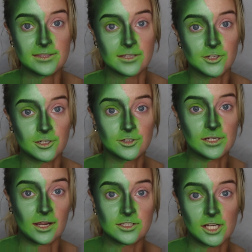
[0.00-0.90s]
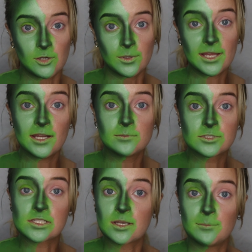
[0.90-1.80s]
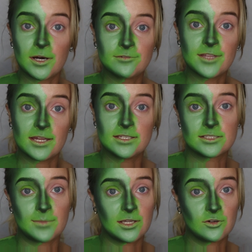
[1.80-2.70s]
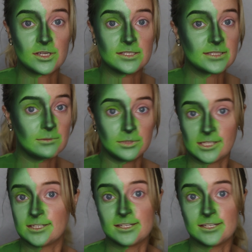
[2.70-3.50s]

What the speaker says: that dark green eyeshadow again, I'm just going to buff that into my crease and blend it